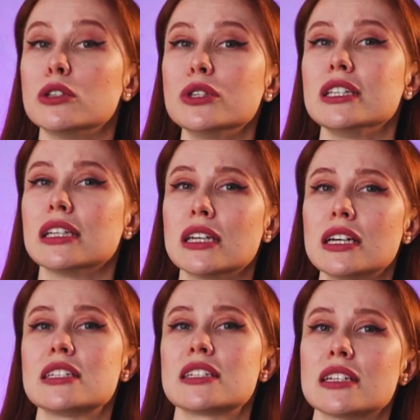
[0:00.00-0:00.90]
doing a
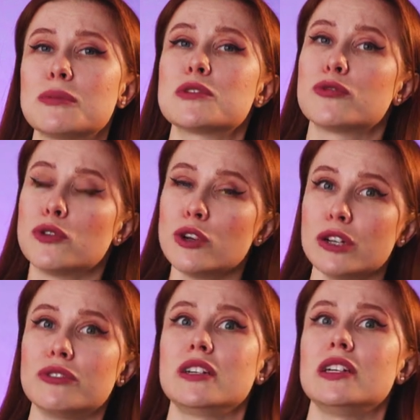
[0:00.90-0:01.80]
lot of steps
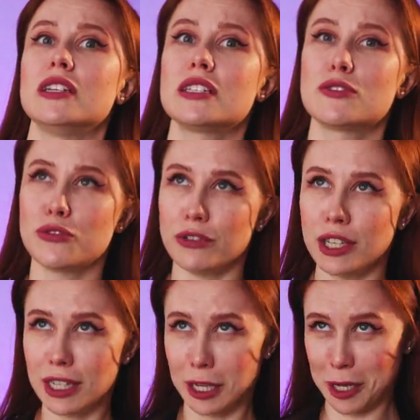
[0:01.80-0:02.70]
forwards
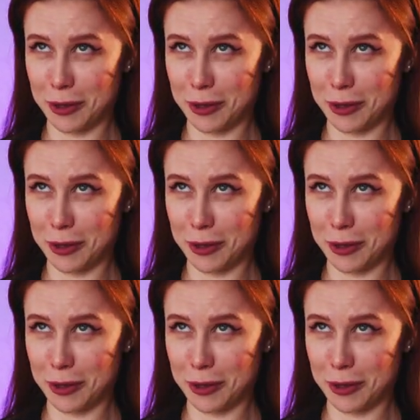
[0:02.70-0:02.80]
freedom